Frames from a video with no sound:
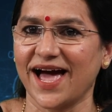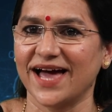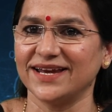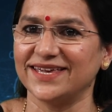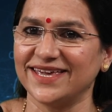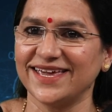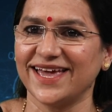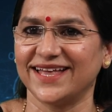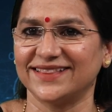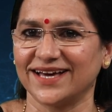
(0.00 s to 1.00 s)
and
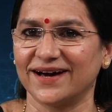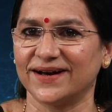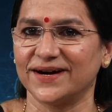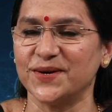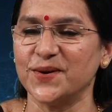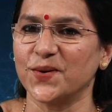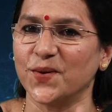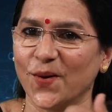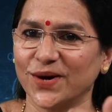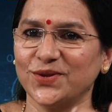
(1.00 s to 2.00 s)
he and Tara
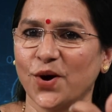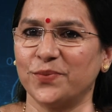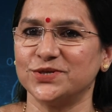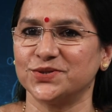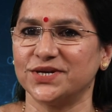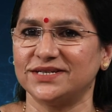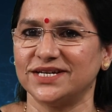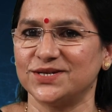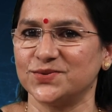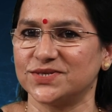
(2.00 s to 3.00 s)
got the
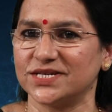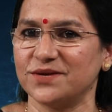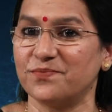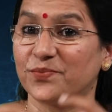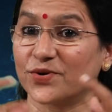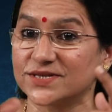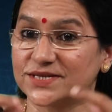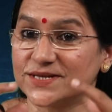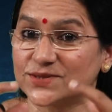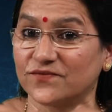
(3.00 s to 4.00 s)
opportunity to see
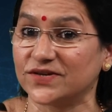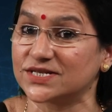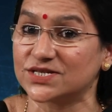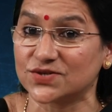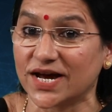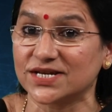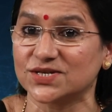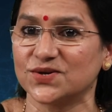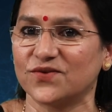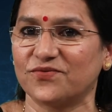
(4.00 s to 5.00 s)
process of
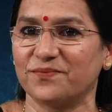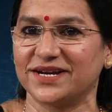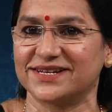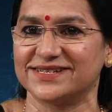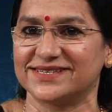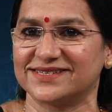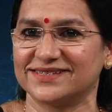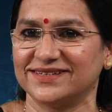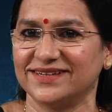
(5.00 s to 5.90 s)
extraction of metals.